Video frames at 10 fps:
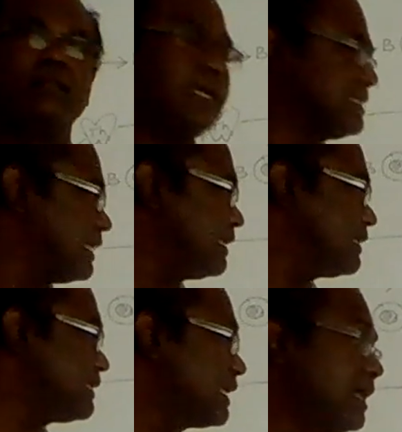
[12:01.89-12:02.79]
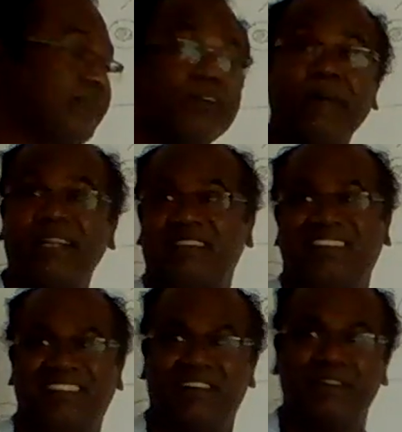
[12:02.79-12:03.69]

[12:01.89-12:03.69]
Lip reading: Let's say it has engulfed a bacteria.